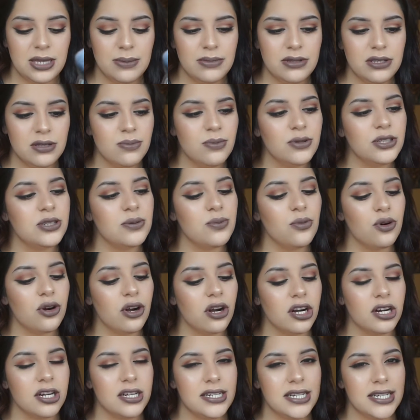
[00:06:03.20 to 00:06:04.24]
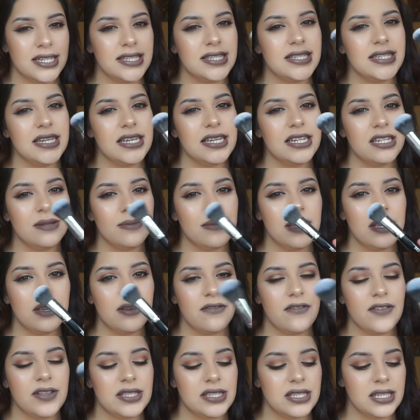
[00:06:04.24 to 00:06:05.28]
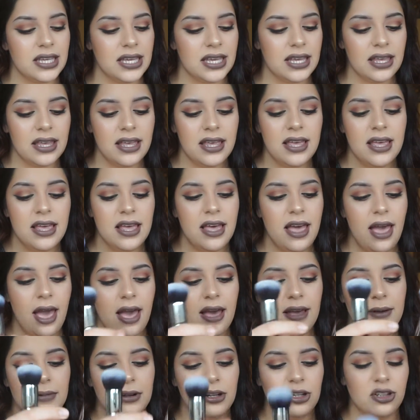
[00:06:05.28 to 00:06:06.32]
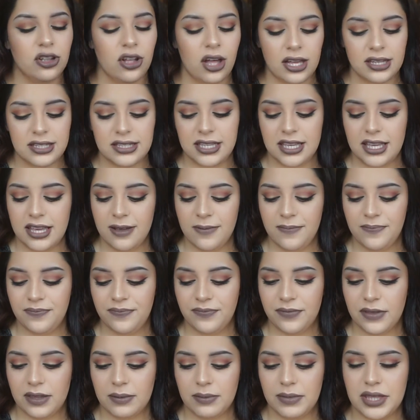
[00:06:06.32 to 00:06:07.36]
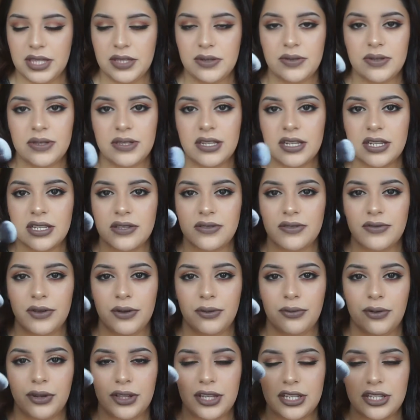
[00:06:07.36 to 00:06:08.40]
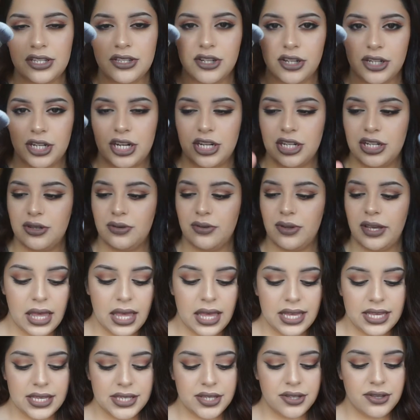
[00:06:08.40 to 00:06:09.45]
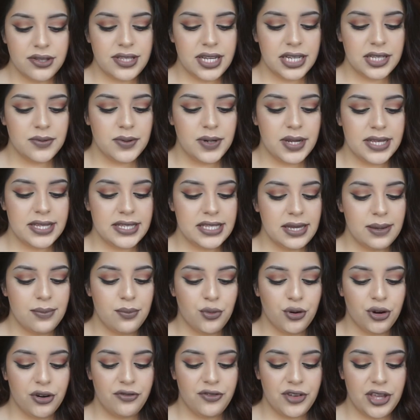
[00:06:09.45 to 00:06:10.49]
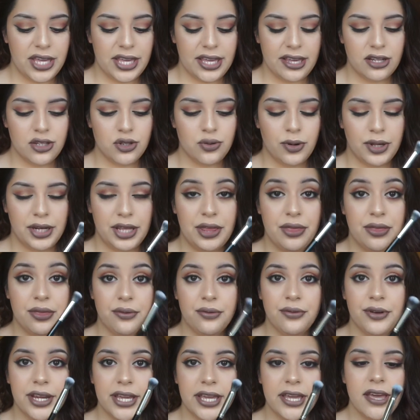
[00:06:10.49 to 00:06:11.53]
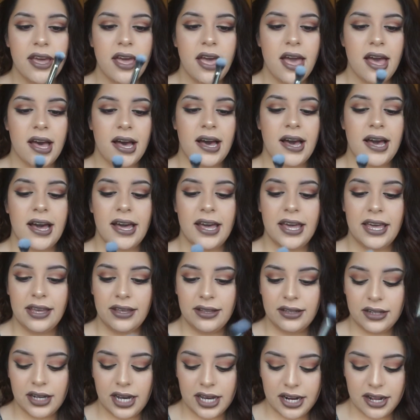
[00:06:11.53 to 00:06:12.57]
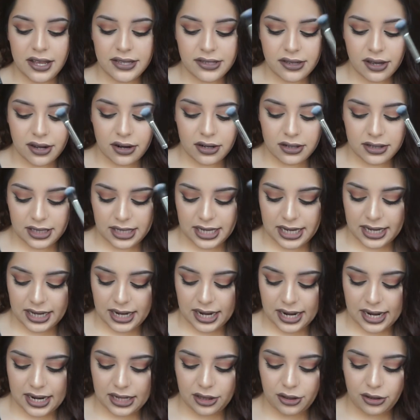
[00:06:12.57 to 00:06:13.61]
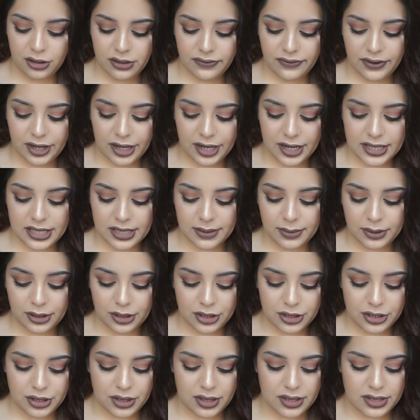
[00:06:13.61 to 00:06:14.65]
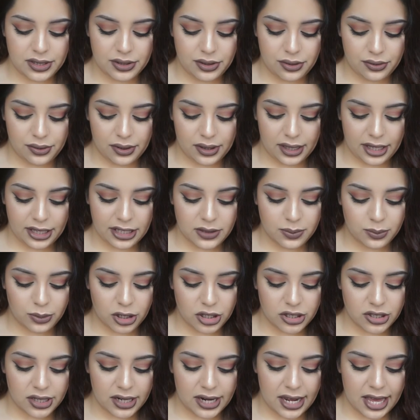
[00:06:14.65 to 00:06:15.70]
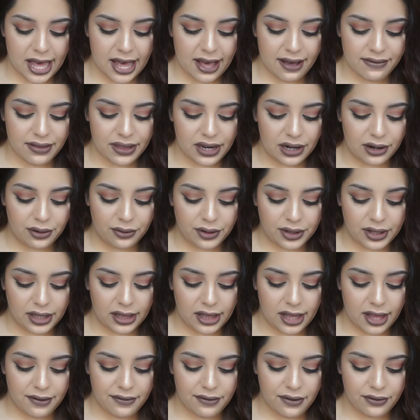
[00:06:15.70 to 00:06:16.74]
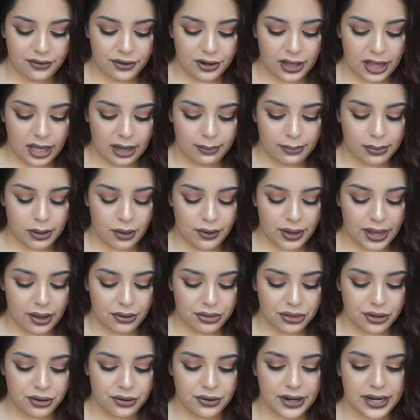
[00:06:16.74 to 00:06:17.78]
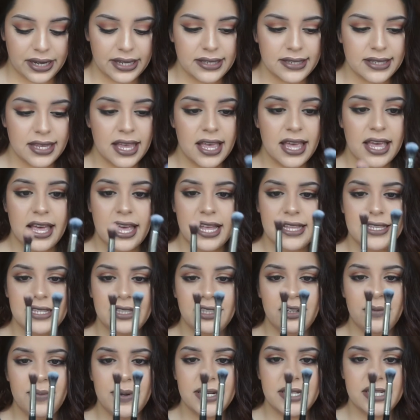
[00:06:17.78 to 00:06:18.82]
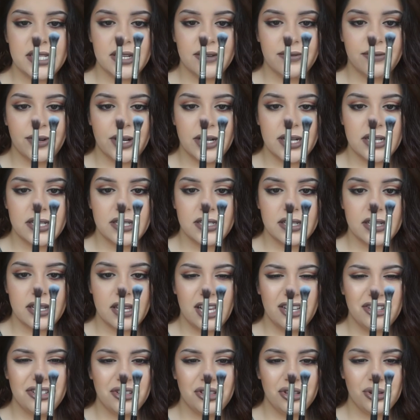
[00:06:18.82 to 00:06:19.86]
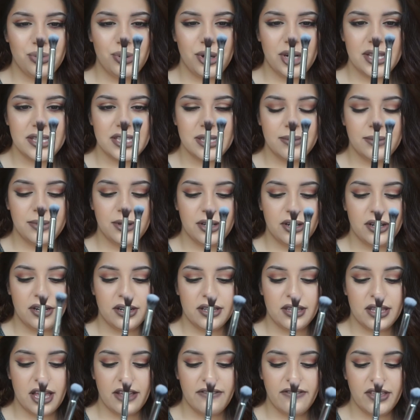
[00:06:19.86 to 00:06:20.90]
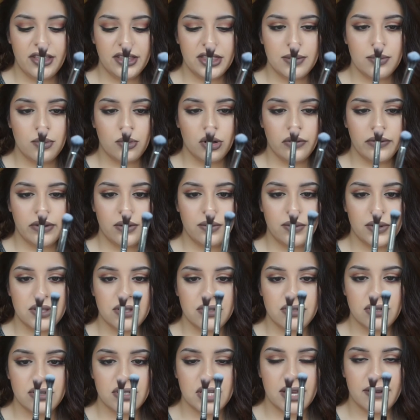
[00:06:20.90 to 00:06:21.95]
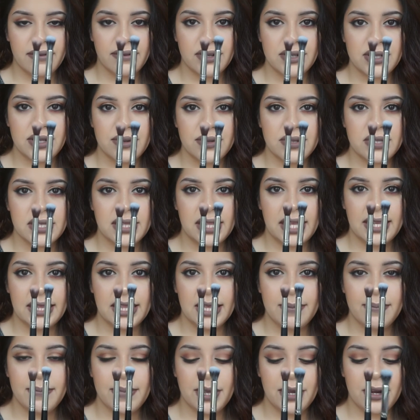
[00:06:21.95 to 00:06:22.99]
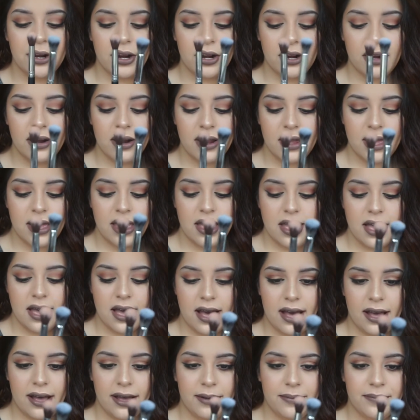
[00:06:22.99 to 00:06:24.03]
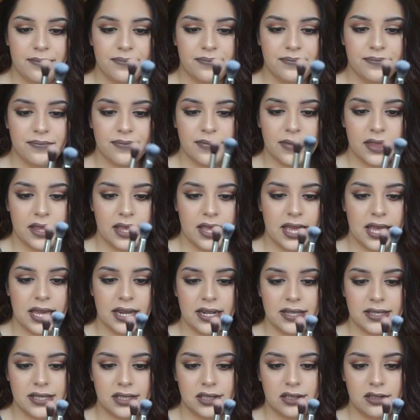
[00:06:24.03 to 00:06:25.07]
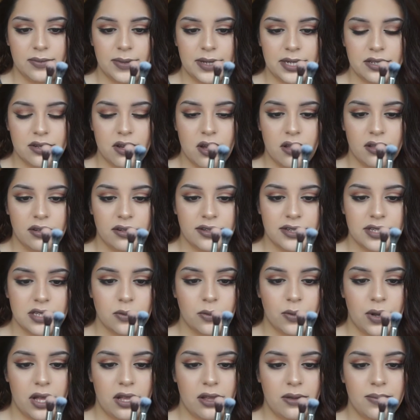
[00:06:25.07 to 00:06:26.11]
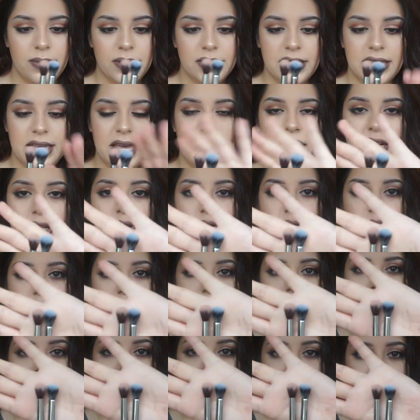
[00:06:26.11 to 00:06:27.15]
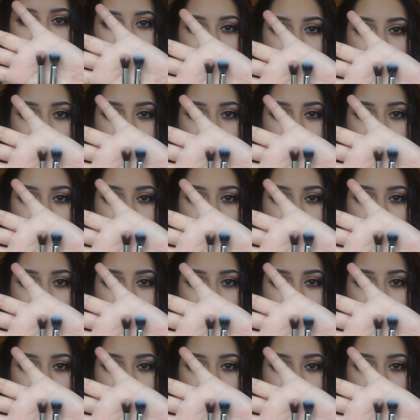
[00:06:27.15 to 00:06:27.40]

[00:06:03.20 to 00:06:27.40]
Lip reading: seems much more artistic to me if it's like glossy. But this one does feel really sturdy too. So this next one is the Morphe E23. I kind of saw it online and it looked very similar to the Sedona Lace brush that I have that I really love for like blowing out the crease. It's a little bit different. Actually, they're pretty similar. I feel like the Morphe one's just ever so slightly bigger. And it's a little bit taller as well, but the actual barrel